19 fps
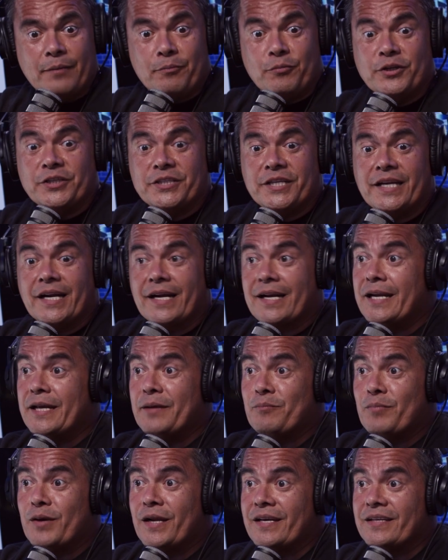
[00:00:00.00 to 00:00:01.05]
I appreciate a
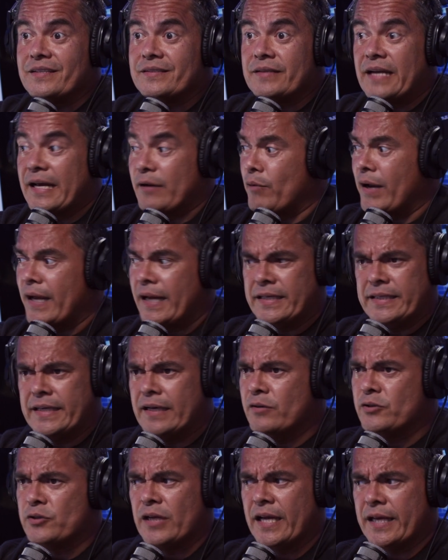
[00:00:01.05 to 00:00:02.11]
clean place. Like, right, it
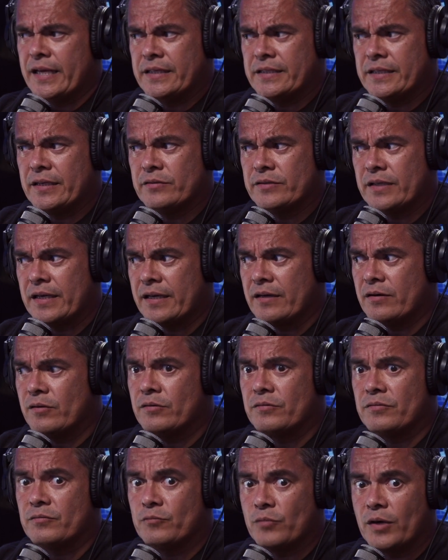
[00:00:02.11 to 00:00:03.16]
tells you, like,
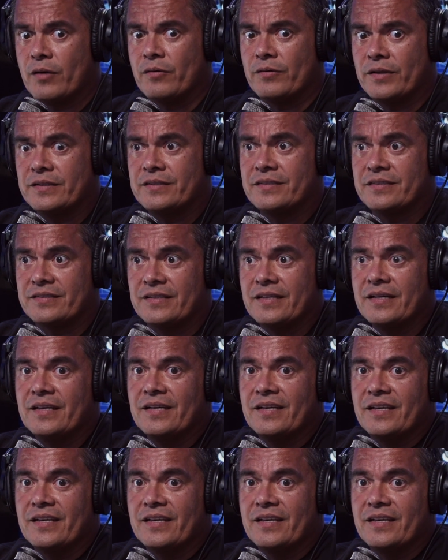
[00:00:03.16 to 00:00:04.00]
oh, wow, this is,